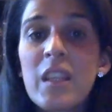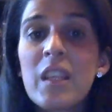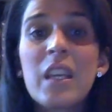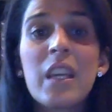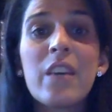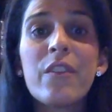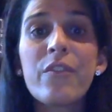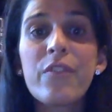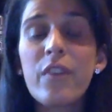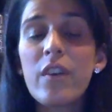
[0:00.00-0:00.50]

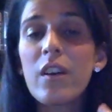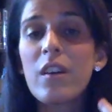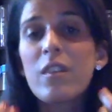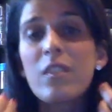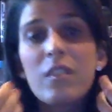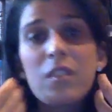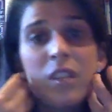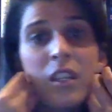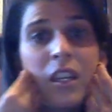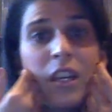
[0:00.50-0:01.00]
give
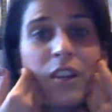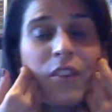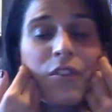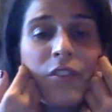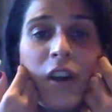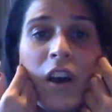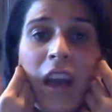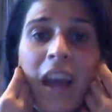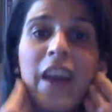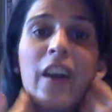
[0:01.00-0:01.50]

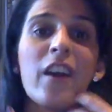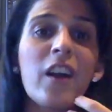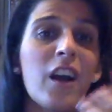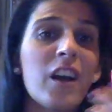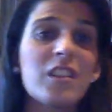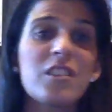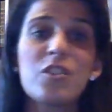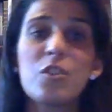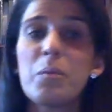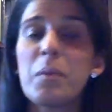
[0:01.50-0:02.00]

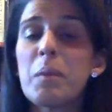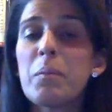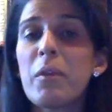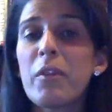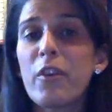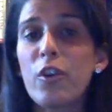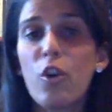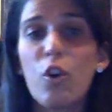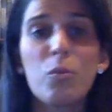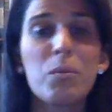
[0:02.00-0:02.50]
haircuts to
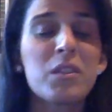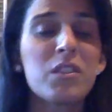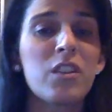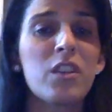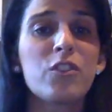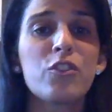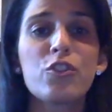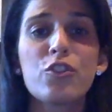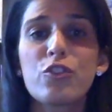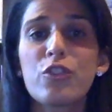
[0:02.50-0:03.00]
people that are homeless
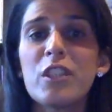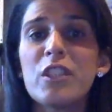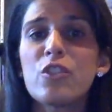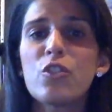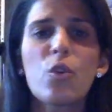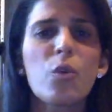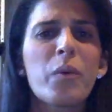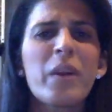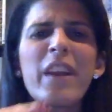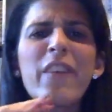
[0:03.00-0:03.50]
on the streets,
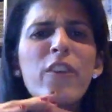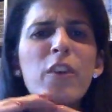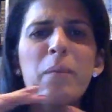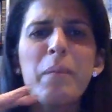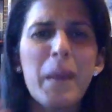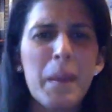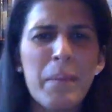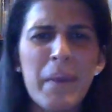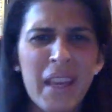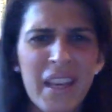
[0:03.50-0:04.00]
or whatever it
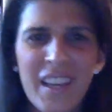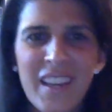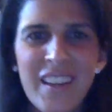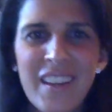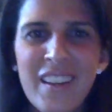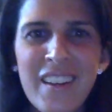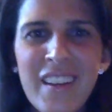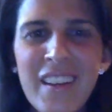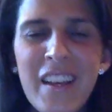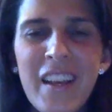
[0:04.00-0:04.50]
may be.
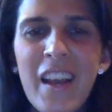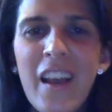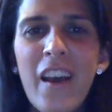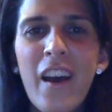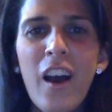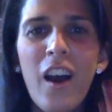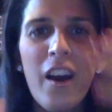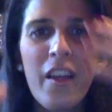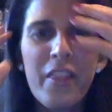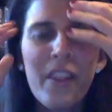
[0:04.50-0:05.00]

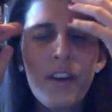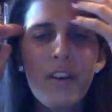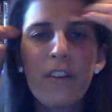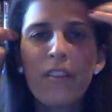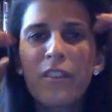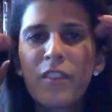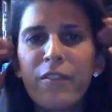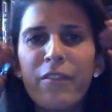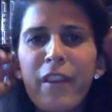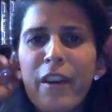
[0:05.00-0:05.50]
There
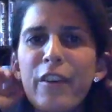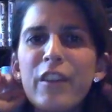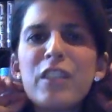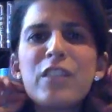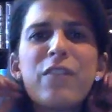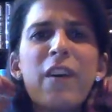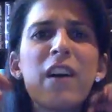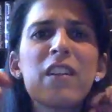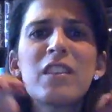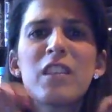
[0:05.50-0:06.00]
are
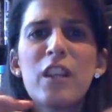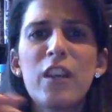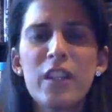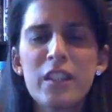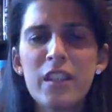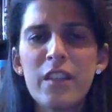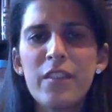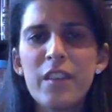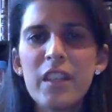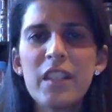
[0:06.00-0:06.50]
various volunteer
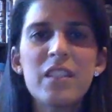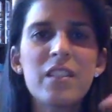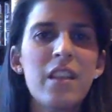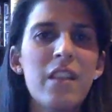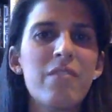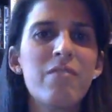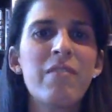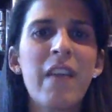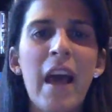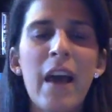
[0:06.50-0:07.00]
activities
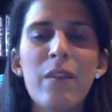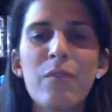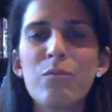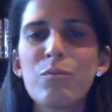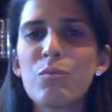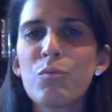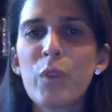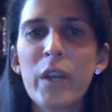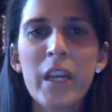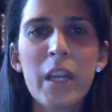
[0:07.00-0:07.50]
that
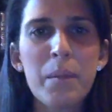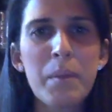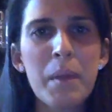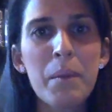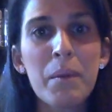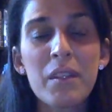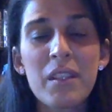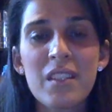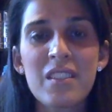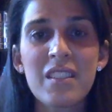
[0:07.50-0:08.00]
we're going to be
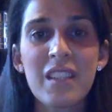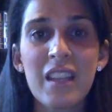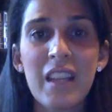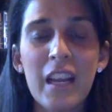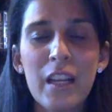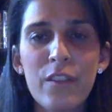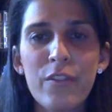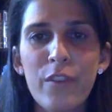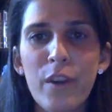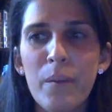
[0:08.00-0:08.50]
able to
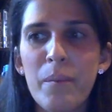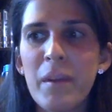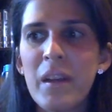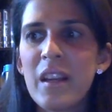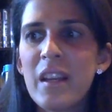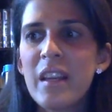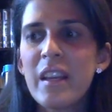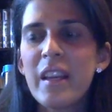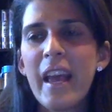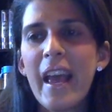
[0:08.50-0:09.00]
select from.
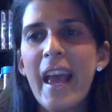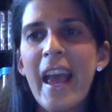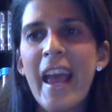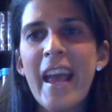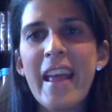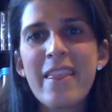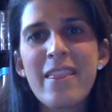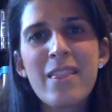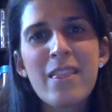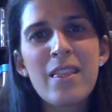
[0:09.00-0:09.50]

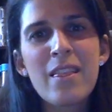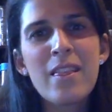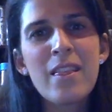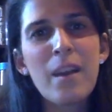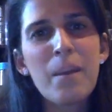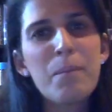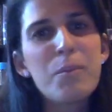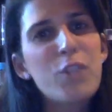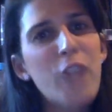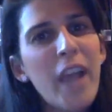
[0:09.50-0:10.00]
And
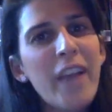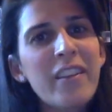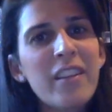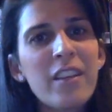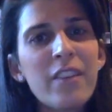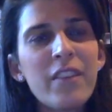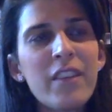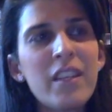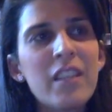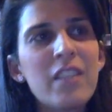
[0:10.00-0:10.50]
the
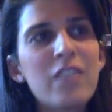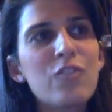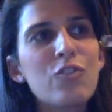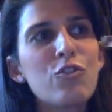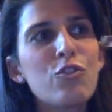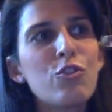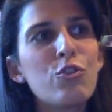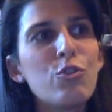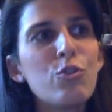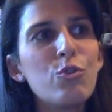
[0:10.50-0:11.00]
objective is
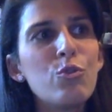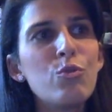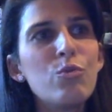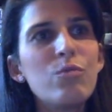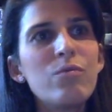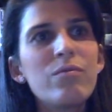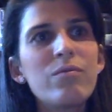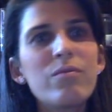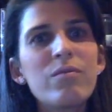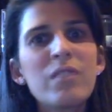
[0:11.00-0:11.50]
to
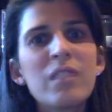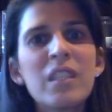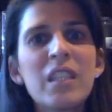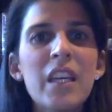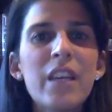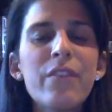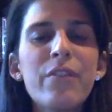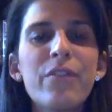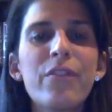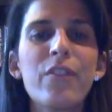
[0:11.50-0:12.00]

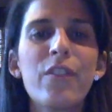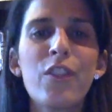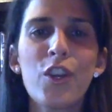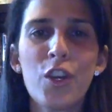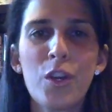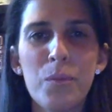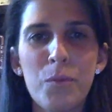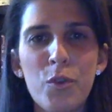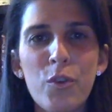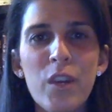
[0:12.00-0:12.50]
give the
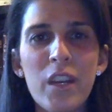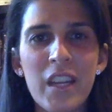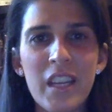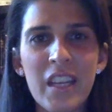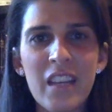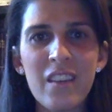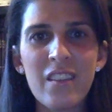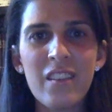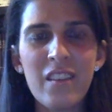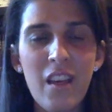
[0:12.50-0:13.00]

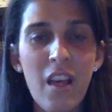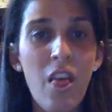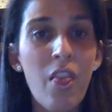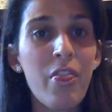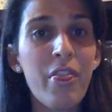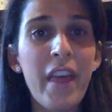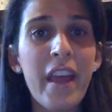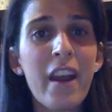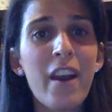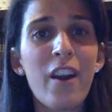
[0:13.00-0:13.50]
community
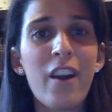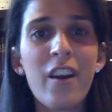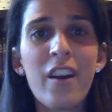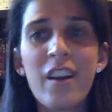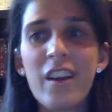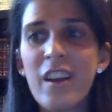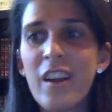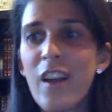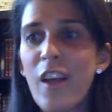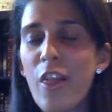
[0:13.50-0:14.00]
there
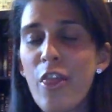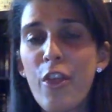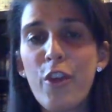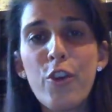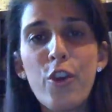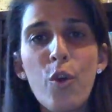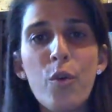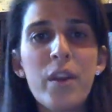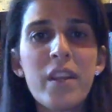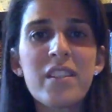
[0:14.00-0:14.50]
the
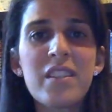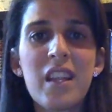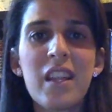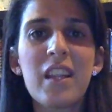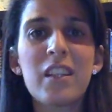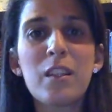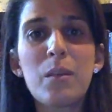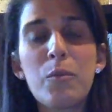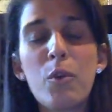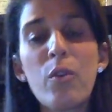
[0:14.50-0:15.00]
notice and
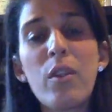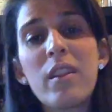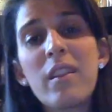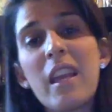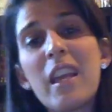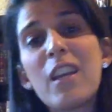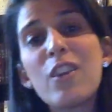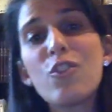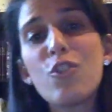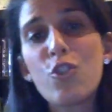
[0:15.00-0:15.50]
let them know that
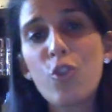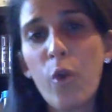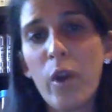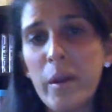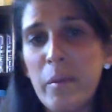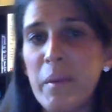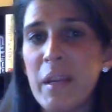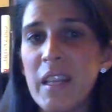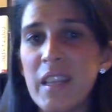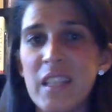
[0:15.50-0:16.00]
they can
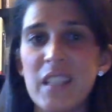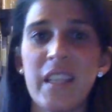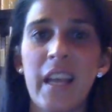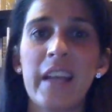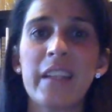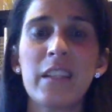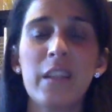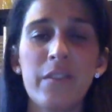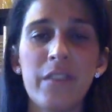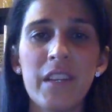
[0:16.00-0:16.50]
join me in these
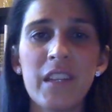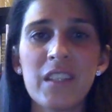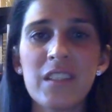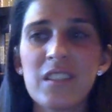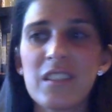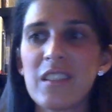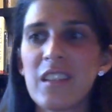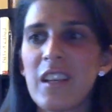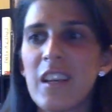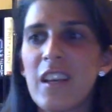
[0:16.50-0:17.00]

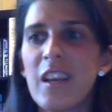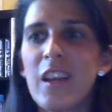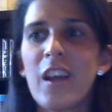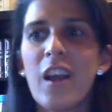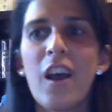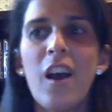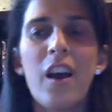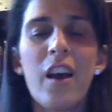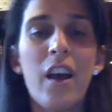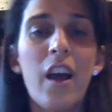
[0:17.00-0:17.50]
activities.
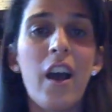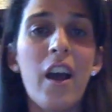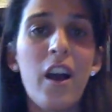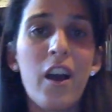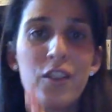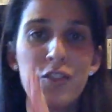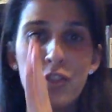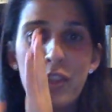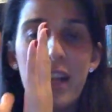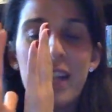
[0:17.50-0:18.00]

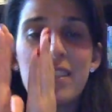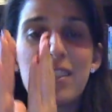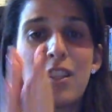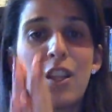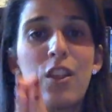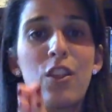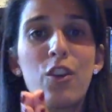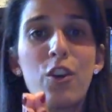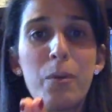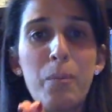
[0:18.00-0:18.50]
So that's
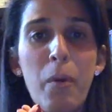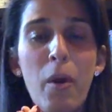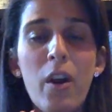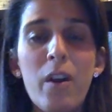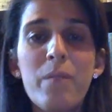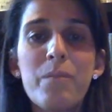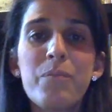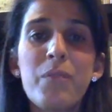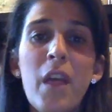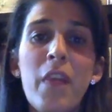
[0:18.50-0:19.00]
the third
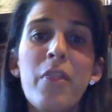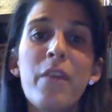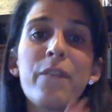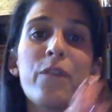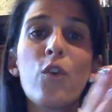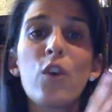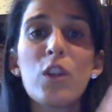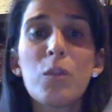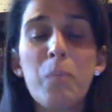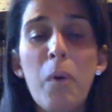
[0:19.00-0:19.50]
part. And the
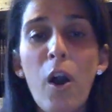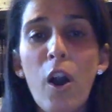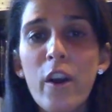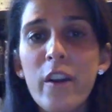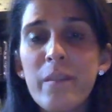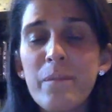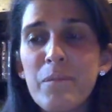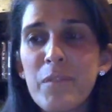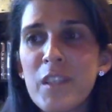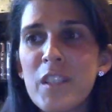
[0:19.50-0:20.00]
fourth
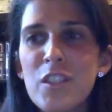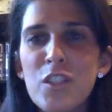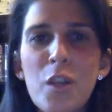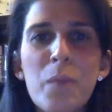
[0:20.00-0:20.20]
part is